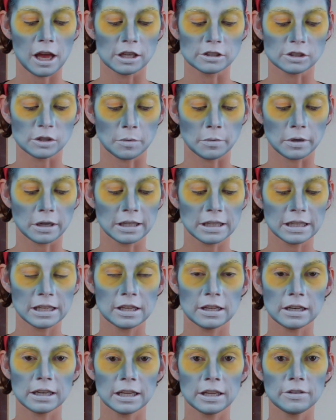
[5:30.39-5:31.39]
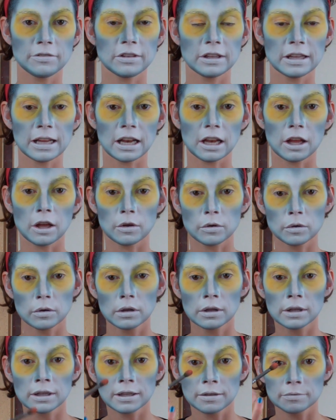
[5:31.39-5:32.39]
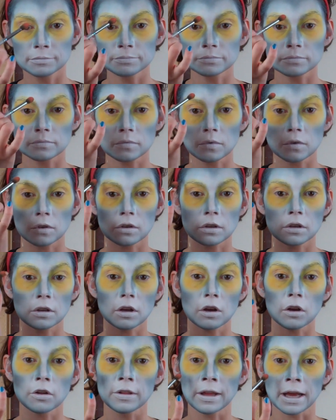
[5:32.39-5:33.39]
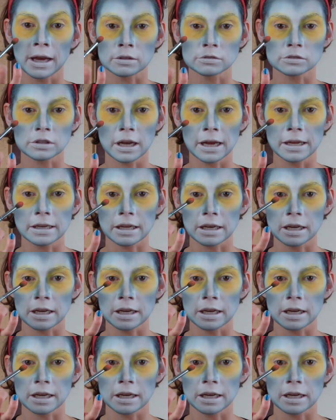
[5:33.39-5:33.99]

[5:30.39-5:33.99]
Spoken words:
So I'm going to leave the yellow on the outside,